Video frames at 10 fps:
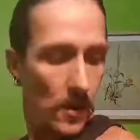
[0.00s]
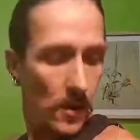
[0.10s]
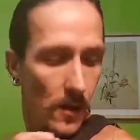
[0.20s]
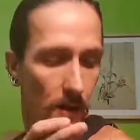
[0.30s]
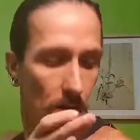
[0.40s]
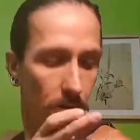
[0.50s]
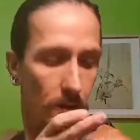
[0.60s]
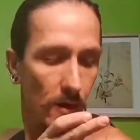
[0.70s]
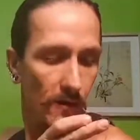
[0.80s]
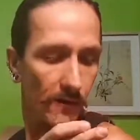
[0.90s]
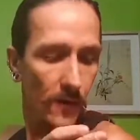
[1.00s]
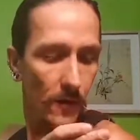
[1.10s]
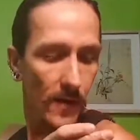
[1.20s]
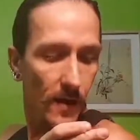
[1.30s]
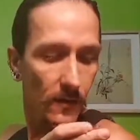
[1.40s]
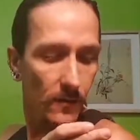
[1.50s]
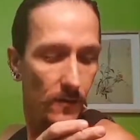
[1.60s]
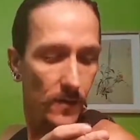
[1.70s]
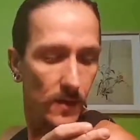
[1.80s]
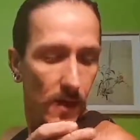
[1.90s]
And then I'm just going to follow
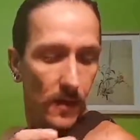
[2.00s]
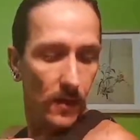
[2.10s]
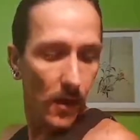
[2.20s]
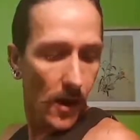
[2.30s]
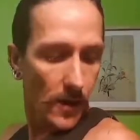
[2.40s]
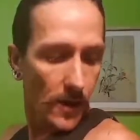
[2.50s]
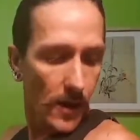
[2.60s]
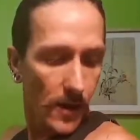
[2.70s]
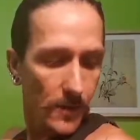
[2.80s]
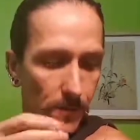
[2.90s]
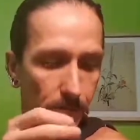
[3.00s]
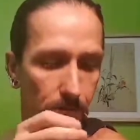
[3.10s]
that line down.